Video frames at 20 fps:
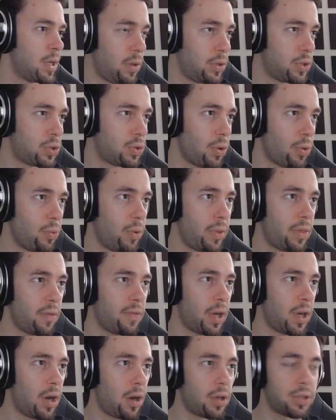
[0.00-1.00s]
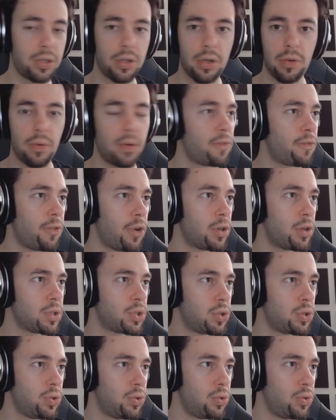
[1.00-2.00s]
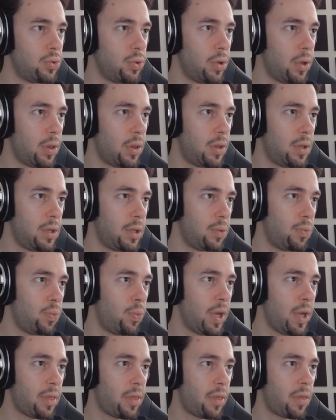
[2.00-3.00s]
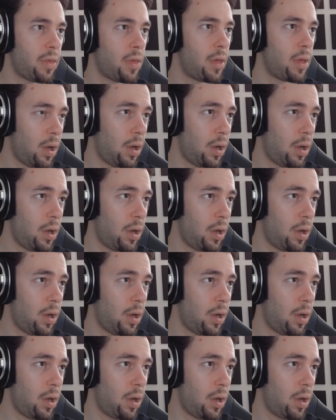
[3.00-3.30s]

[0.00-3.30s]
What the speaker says: The stroke width of a character refers to the width